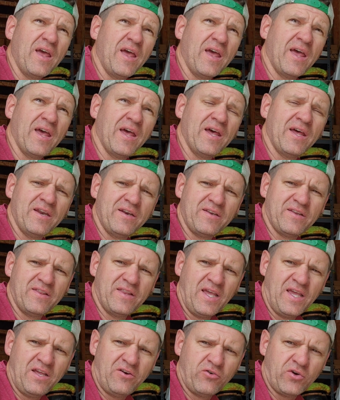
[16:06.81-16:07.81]
and
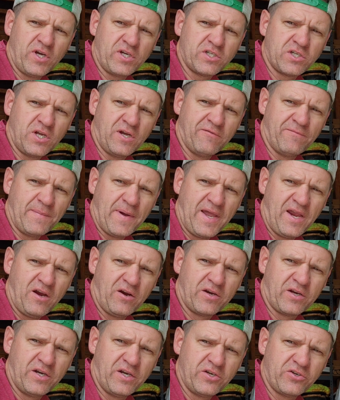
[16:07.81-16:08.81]
the inrush of my
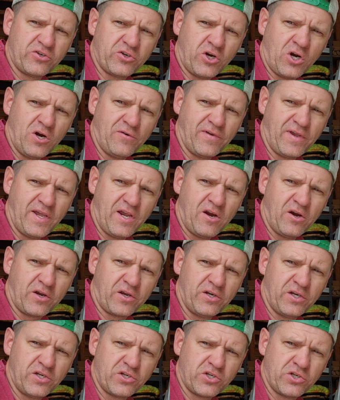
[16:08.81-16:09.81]
RV air
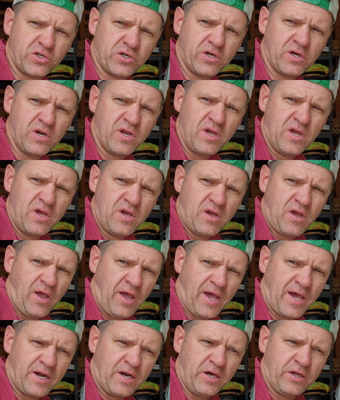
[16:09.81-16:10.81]
conditioner
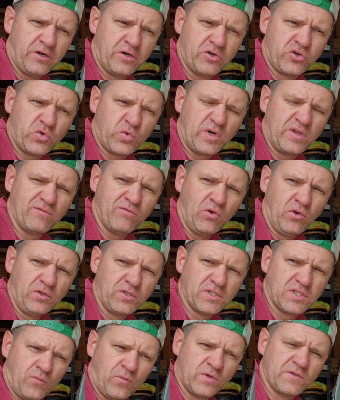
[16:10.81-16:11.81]
at 120
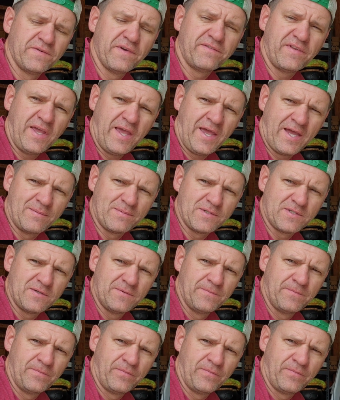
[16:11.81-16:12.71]
volts was 50 amps,